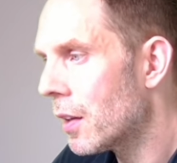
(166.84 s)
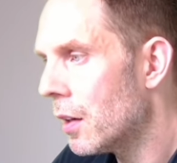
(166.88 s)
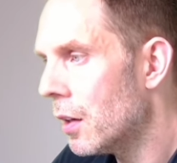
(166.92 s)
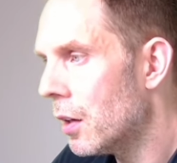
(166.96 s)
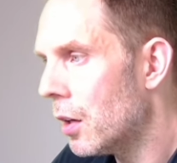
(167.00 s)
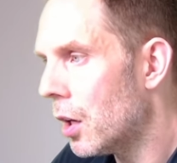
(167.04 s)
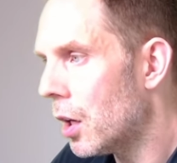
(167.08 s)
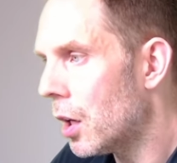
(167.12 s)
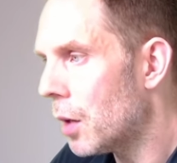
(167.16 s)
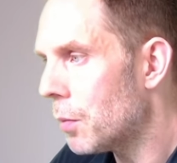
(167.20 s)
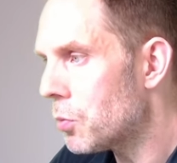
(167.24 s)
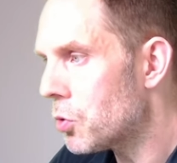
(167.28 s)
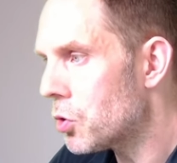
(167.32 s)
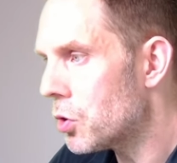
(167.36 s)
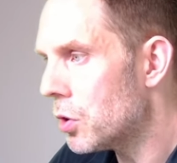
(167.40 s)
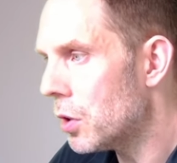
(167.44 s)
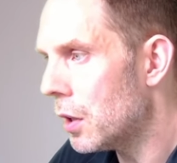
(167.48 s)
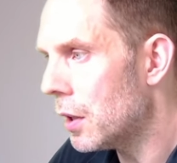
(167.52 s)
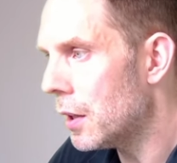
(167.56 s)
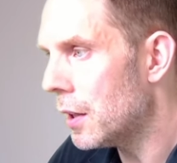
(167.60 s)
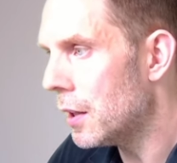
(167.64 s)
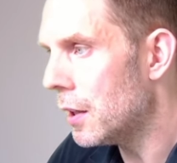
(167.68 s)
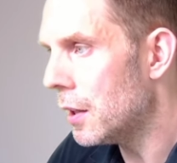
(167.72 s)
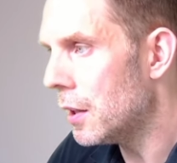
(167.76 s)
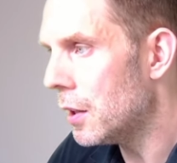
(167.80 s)

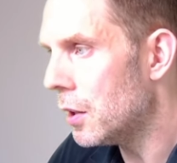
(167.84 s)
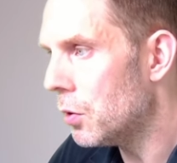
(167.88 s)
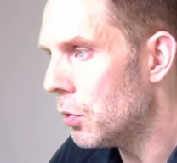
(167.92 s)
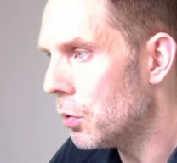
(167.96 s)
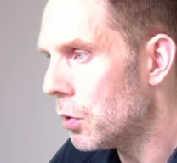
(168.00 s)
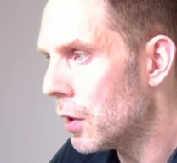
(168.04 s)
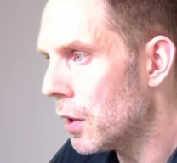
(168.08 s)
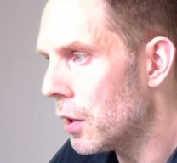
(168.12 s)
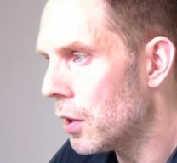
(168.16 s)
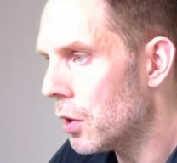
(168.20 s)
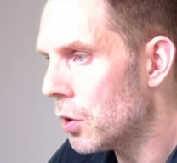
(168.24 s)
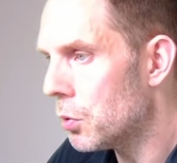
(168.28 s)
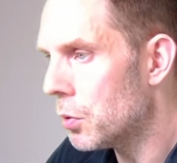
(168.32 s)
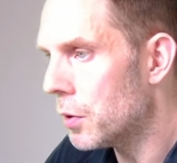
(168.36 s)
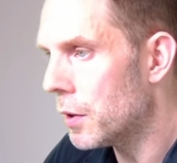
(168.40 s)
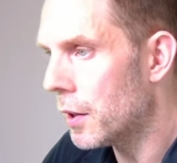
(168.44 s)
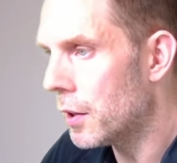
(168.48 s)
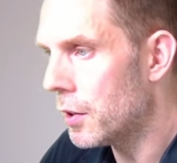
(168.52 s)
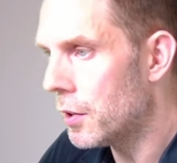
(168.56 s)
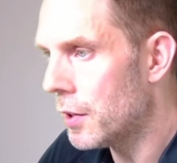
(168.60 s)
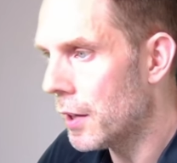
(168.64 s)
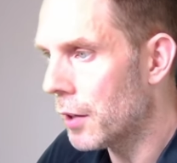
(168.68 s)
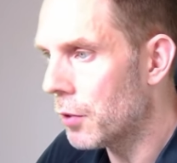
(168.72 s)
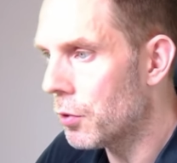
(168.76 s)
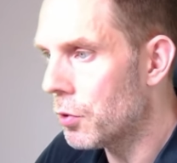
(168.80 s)
Optionally, you can do an
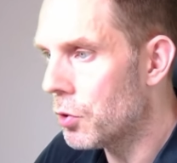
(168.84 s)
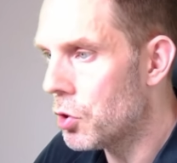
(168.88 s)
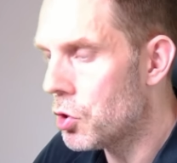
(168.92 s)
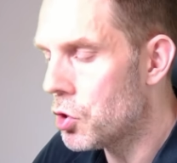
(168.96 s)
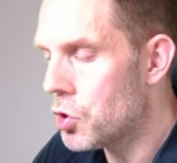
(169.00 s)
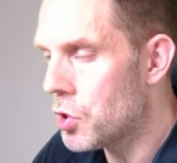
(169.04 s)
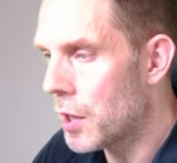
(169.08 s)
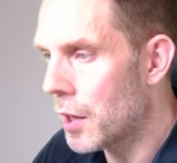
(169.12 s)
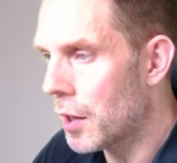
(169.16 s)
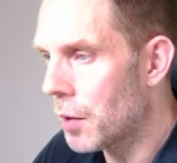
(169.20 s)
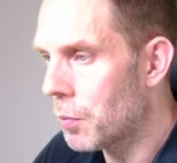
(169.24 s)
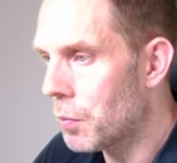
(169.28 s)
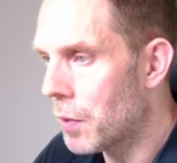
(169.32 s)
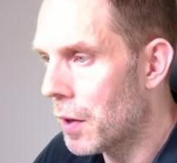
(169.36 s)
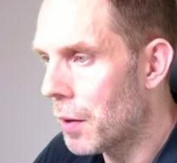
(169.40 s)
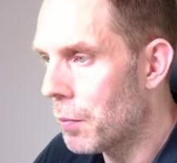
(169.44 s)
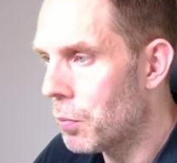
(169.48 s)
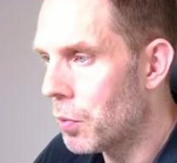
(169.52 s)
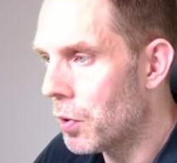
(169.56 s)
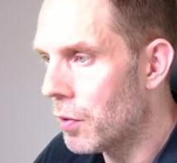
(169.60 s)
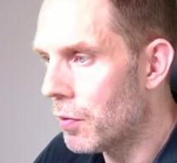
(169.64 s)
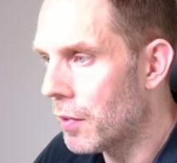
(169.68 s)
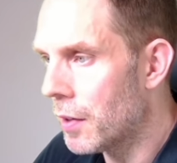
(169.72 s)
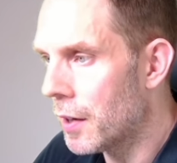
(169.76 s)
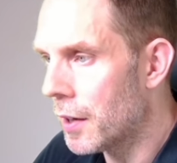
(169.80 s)
integrity check by
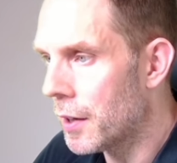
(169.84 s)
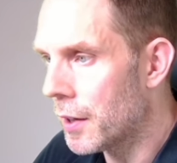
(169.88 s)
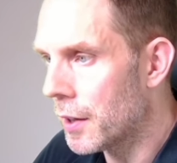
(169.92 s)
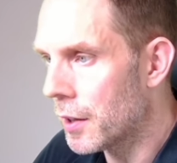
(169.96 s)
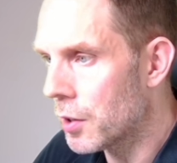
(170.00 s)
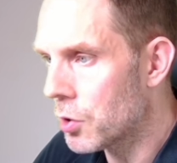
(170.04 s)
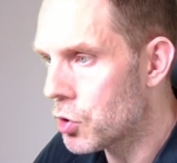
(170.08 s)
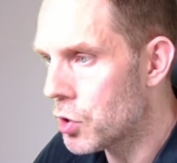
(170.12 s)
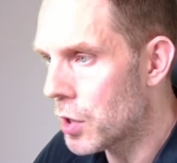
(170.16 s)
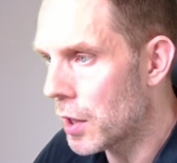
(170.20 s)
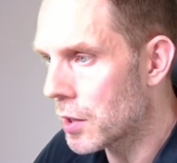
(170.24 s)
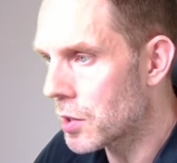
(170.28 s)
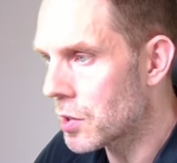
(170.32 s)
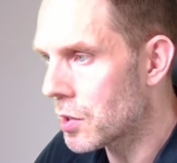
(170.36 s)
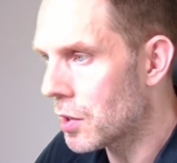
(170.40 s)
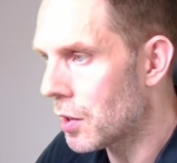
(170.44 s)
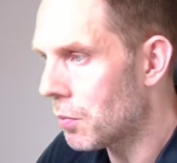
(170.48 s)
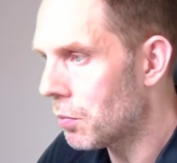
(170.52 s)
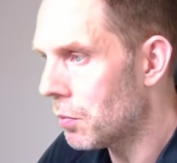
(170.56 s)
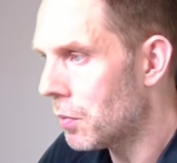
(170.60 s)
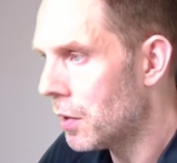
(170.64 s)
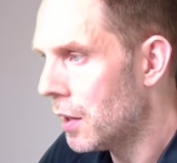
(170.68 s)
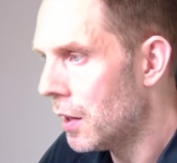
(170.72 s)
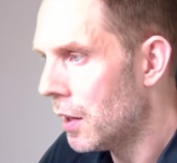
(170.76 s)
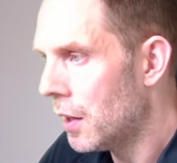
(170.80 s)
providing a
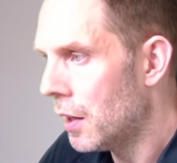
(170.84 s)
checksum